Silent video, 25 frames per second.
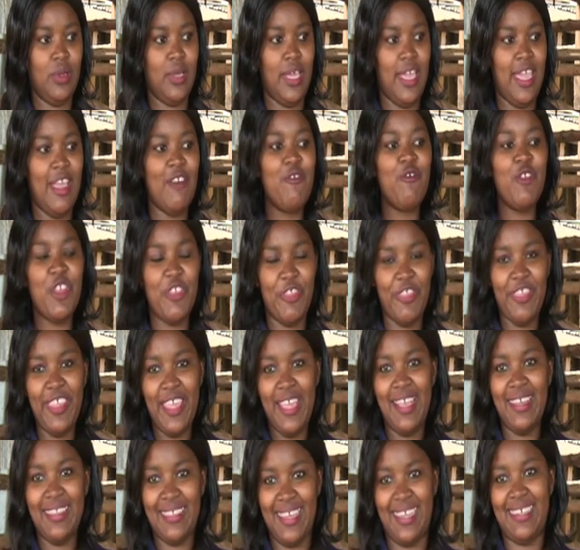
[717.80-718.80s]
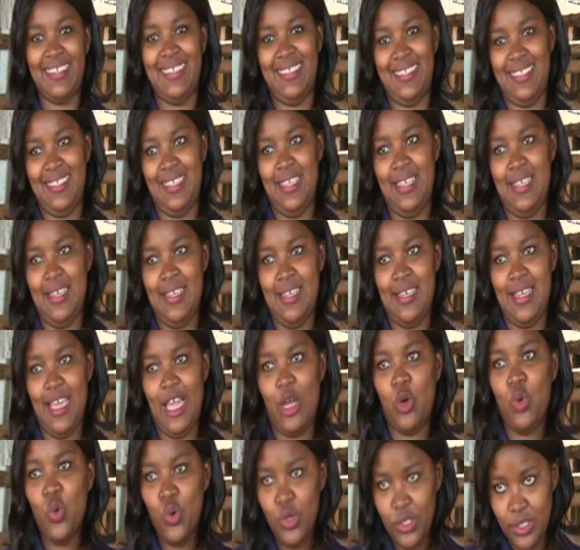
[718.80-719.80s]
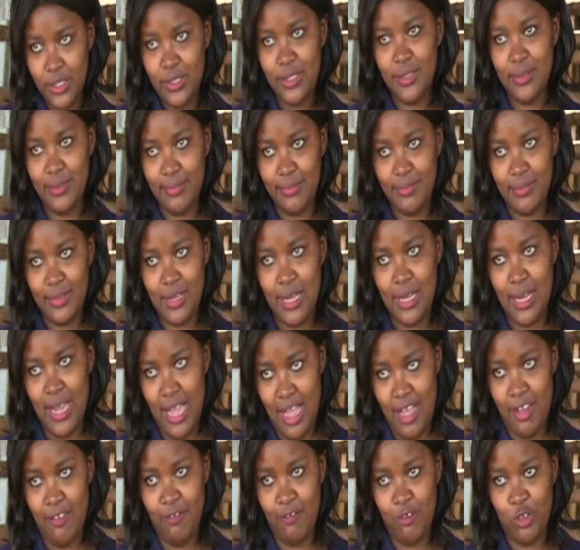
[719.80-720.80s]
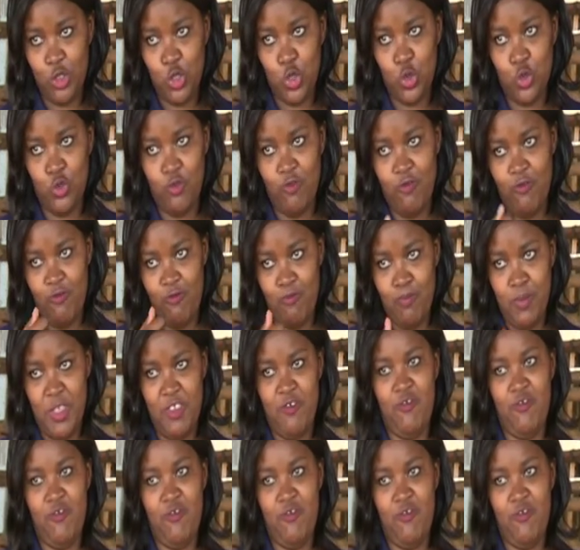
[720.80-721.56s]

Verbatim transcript: everything that a good calf should be